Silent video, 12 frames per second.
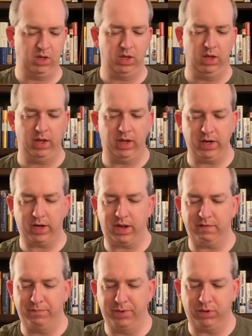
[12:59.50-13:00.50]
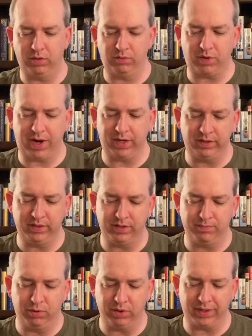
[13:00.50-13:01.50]
And I have Bill O'Reilly's
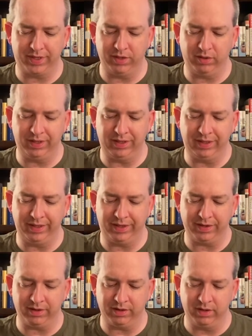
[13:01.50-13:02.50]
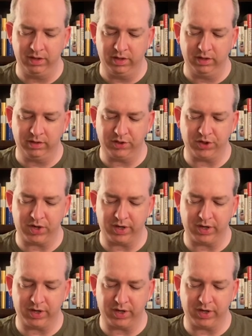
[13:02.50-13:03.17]
book, Killing Lincoln, The Shocking